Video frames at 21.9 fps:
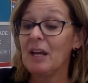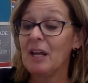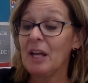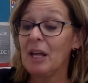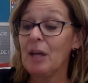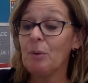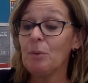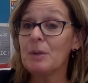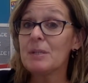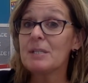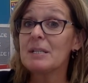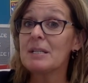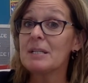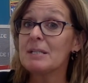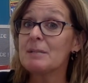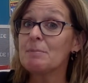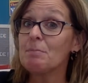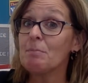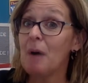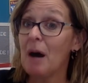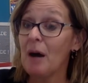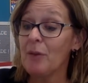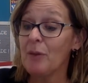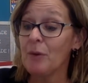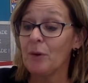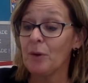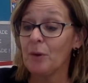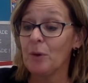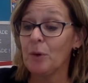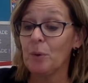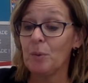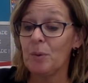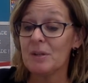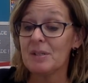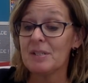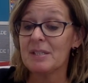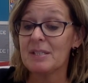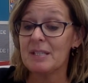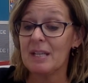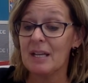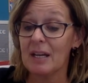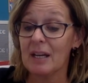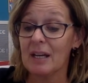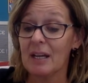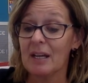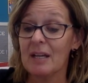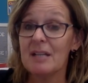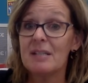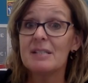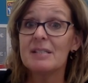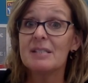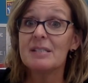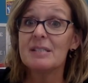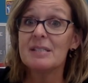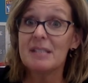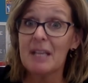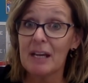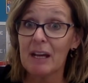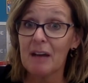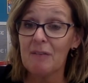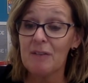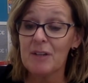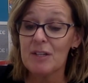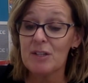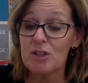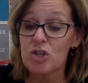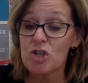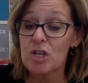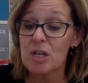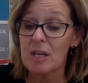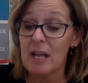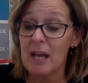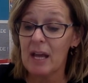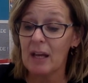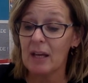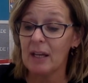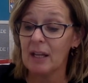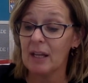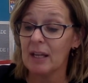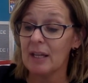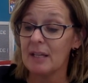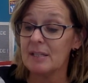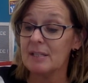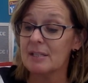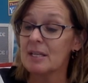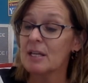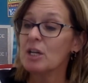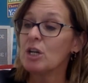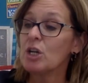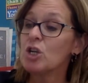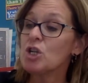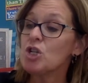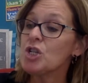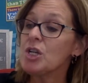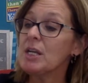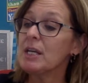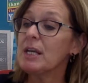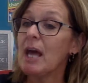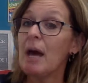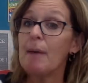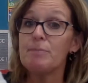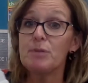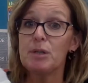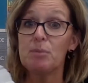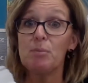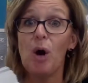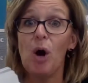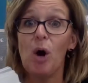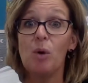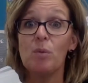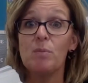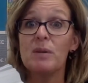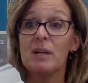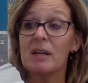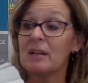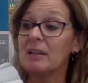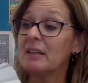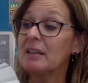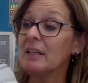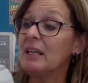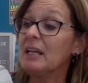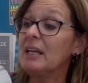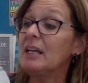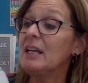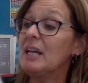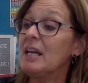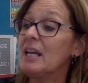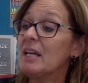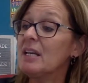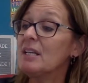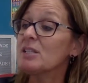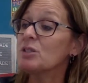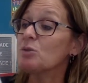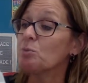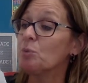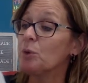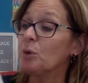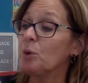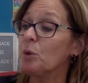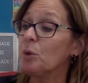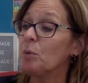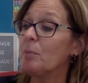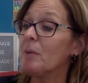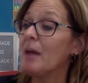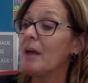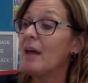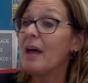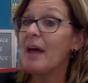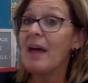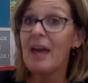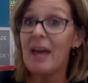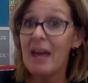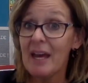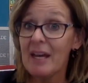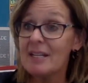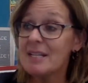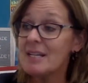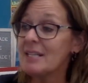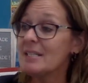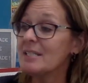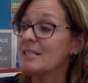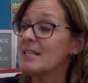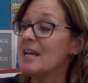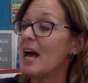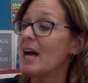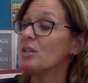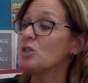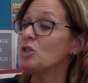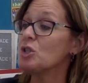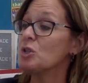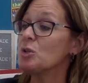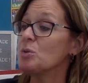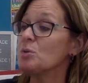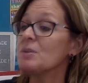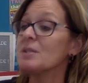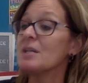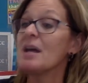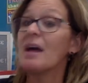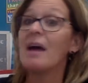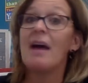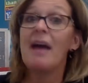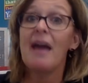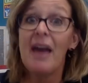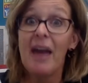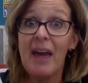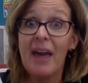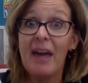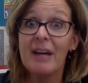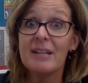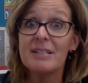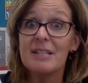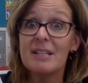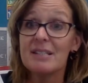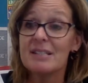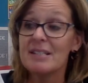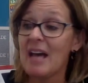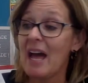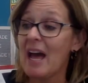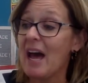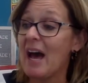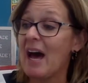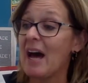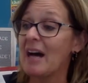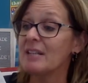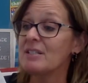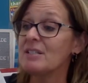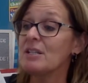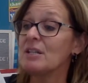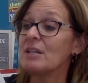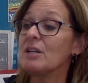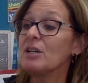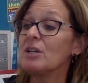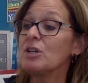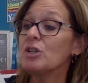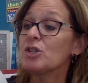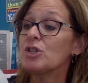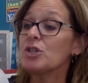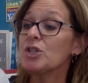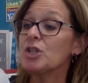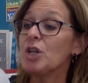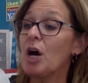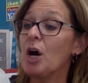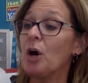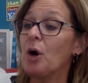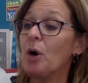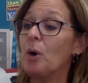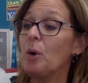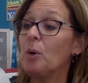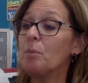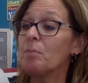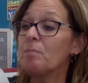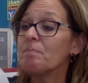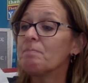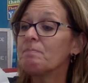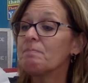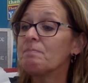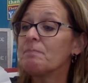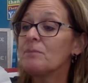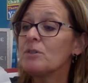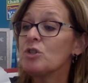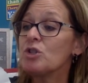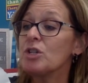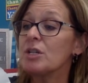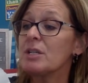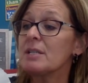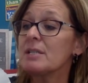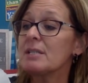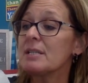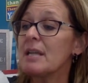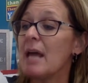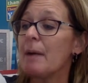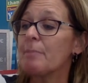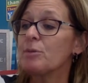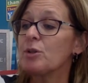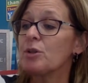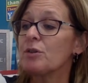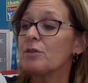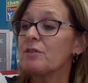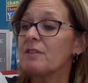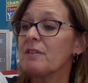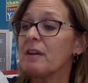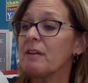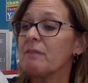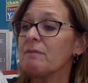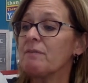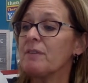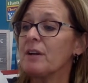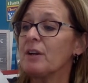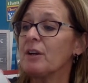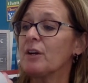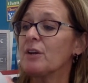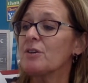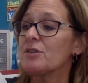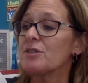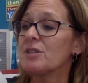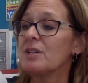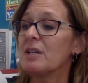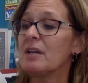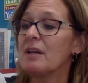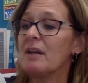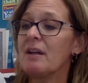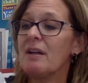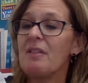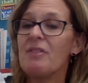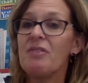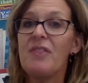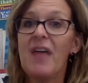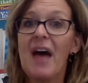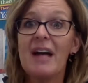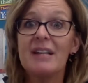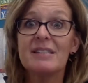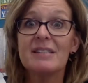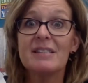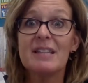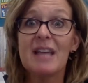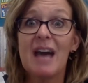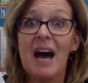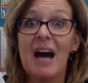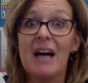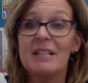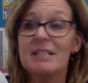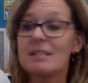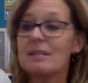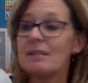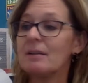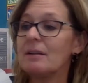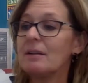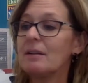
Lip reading: It was his mother who was sick. Sick of his shenanigans. She kept him home to clean his room, and his tattoos, and his act. So, she snapped her fingers. That's that.